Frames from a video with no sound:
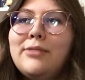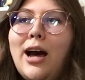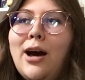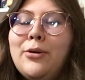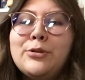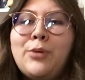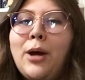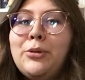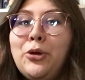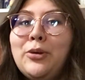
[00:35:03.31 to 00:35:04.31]
It was
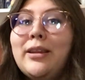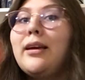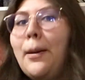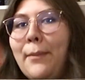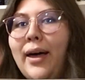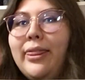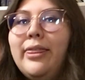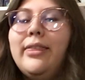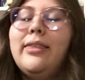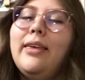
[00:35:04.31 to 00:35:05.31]
probably only like a month,
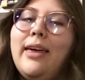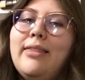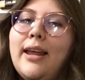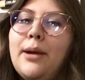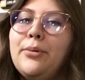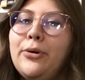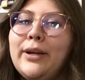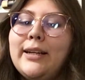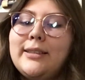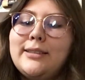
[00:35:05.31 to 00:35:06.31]
and then I broke
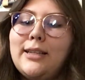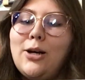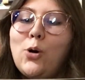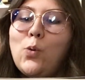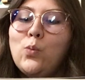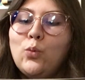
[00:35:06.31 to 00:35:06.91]
it. So